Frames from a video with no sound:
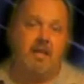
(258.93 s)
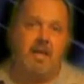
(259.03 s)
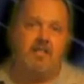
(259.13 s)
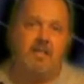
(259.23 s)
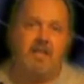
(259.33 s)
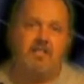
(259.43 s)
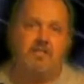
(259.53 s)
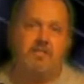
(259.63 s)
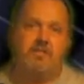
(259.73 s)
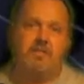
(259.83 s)
And that
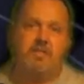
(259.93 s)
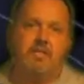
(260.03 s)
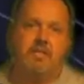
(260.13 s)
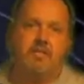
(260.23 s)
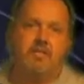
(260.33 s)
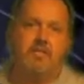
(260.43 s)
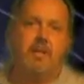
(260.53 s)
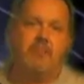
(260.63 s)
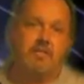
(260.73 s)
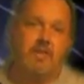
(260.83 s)
shows you that it's a
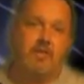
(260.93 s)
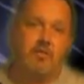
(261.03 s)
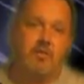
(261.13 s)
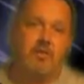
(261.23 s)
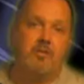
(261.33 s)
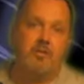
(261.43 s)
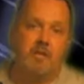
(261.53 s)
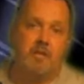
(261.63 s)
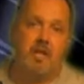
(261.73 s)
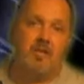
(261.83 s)
lopsided market with
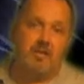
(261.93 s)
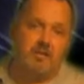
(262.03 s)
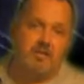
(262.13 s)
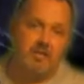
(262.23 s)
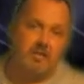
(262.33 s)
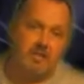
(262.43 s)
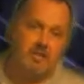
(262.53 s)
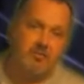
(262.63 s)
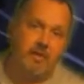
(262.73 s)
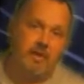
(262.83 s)
a lot of interest and
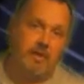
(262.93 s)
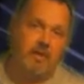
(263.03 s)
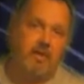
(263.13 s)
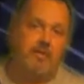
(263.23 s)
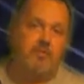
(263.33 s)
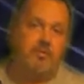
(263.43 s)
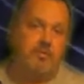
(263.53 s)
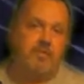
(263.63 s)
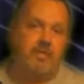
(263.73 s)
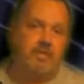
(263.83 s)
no money.
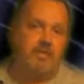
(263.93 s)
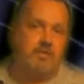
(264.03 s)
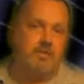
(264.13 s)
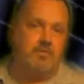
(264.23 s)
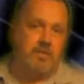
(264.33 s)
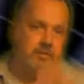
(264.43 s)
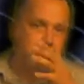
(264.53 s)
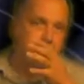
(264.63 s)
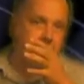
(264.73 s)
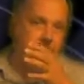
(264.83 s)
Truth is,
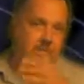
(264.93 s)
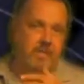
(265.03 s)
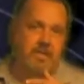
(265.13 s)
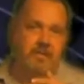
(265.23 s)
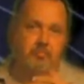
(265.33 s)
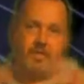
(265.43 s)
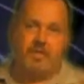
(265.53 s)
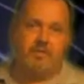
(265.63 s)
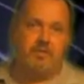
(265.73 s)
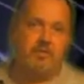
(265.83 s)
people are out looking at
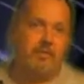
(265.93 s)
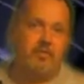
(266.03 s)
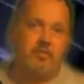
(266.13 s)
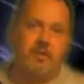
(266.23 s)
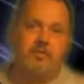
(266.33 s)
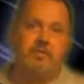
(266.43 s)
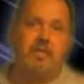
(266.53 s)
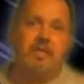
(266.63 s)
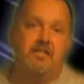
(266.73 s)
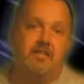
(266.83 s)
pictures of other people's
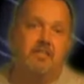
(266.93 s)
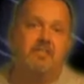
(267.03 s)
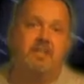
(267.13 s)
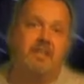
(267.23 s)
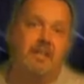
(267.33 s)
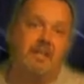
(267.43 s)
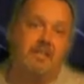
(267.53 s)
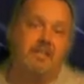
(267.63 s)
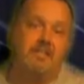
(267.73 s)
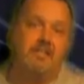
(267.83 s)
tattoos to get
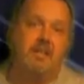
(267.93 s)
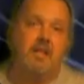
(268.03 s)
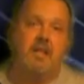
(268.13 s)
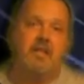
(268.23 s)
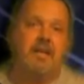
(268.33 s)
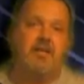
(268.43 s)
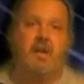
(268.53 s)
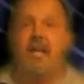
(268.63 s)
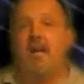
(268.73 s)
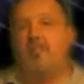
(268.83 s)
ideas.
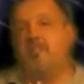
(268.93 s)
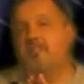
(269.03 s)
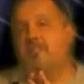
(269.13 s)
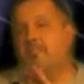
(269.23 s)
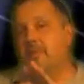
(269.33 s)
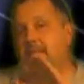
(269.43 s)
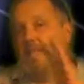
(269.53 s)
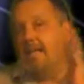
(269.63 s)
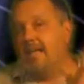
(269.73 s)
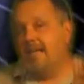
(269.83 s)
Now, how you spin
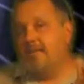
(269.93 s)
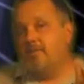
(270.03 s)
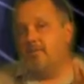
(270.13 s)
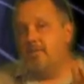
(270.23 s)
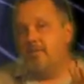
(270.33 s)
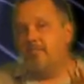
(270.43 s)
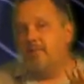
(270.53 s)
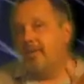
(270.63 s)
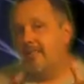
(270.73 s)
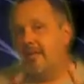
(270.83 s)
that into a
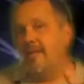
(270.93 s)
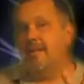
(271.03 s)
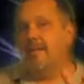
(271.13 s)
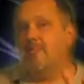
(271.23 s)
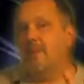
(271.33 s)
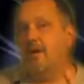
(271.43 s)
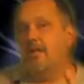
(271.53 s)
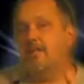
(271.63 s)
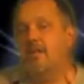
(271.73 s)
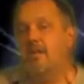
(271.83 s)
money-making
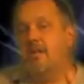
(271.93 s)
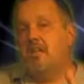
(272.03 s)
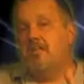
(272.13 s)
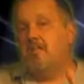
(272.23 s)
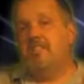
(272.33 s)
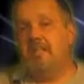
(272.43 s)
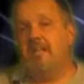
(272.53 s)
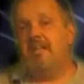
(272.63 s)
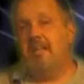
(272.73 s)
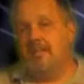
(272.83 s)
enterprise, if we
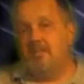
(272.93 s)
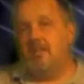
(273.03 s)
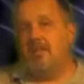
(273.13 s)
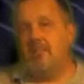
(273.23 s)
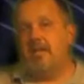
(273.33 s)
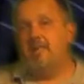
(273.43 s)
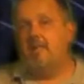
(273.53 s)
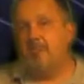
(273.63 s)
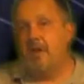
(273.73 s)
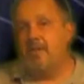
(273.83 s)
sat down and thought about it,
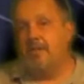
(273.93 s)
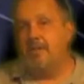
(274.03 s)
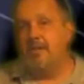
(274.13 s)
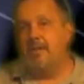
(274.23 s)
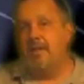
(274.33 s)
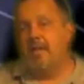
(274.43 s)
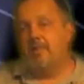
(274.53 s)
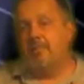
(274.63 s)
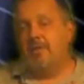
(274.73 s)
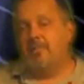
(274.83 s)
we probably could.
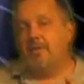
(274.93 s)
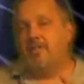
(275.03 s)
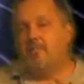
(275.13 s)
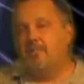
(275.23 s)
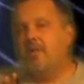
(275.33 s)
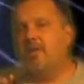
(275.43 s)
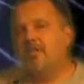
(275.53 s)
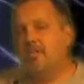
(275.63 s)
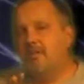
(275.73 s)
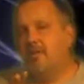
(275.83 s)
But your
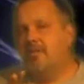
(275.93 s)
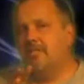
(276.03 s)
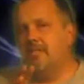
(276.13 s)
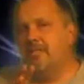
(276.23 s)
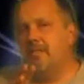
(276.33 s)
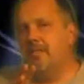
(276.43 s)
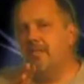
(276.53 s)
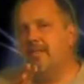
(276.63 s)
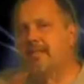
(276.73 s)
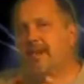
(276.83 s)
margins are always going to
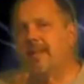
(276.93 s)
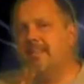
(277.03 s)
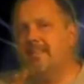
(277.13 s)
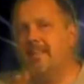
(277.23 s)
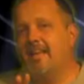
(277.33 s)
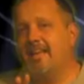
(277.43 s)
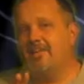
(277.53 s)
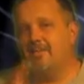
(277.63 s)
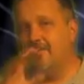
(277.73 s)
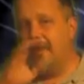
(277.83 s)
be kind of tight
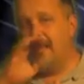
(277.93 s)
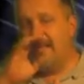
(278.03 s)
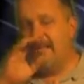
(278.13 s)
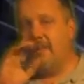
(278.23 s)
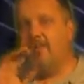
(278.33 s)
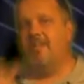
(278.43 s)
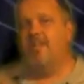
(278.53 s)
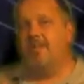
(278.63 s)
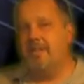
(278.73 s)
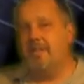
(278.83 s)
because you're
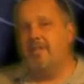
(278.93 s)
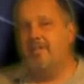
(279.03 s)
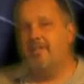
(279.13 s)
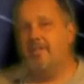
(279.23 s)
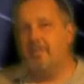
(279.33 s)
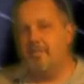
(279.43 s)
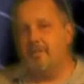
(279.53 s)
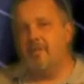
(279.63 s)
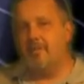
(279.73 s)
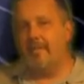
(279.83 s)
limited from the
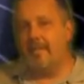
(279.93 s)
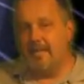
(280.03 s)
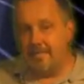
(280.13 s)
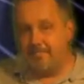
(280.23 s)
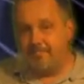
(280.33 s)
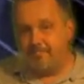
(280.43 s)
very beginning.